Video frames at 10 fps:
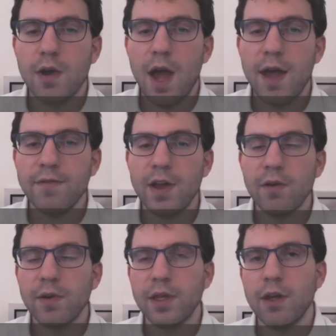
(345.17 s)
I've
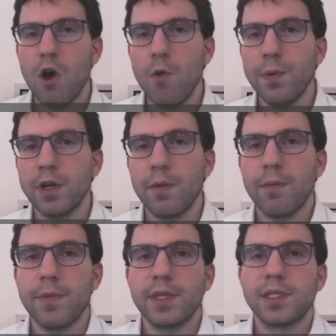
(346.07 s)
now opened
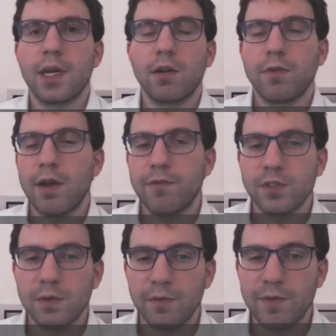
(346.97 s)
up the second rank for
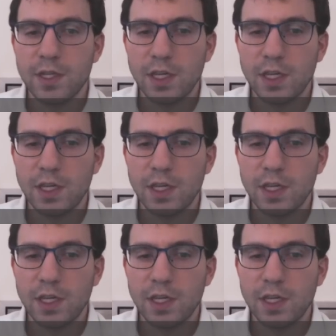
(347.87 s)
some defense.